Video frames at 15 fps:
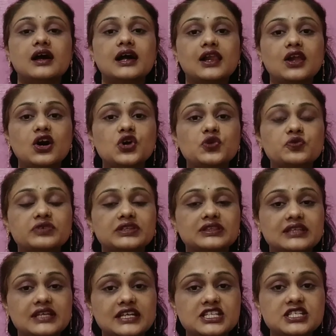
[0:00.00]
Along
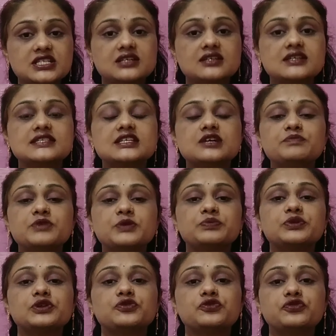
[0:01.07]
with that, some
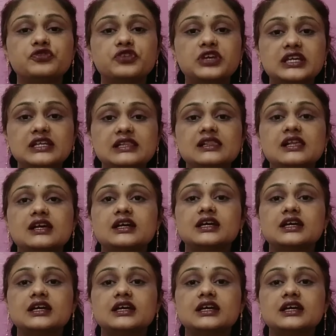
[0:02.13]
people feel